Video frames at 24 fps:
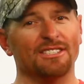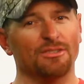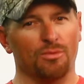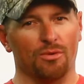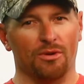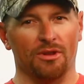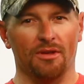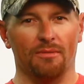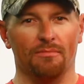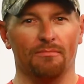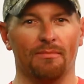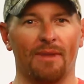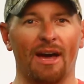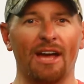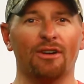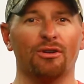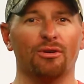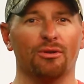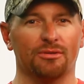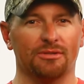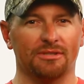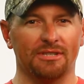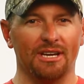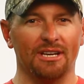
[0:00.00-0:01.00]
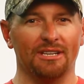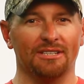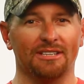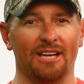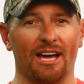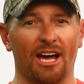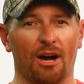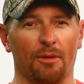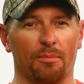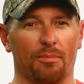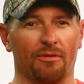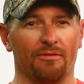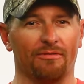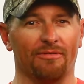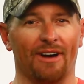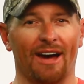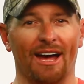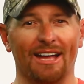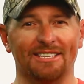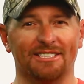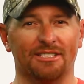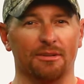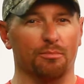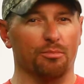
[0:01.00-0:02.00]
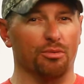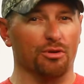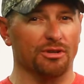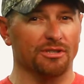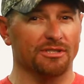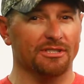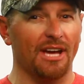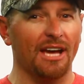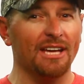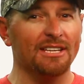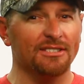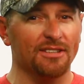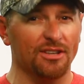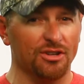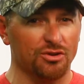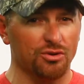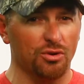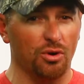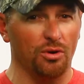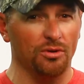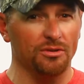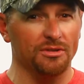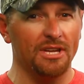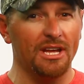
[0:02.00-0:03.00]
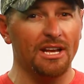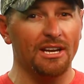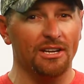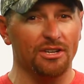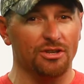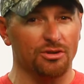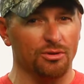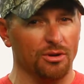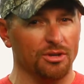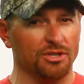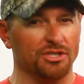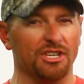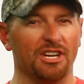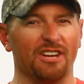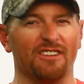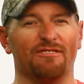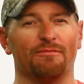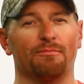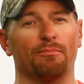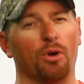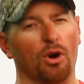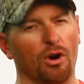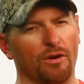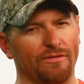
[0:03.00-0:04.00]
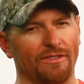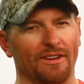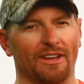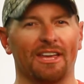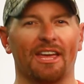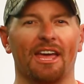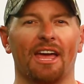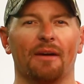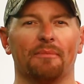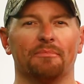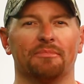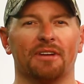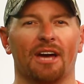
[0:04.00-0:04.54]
is where the microsync dial provides the precise control needed to achieve perfect cam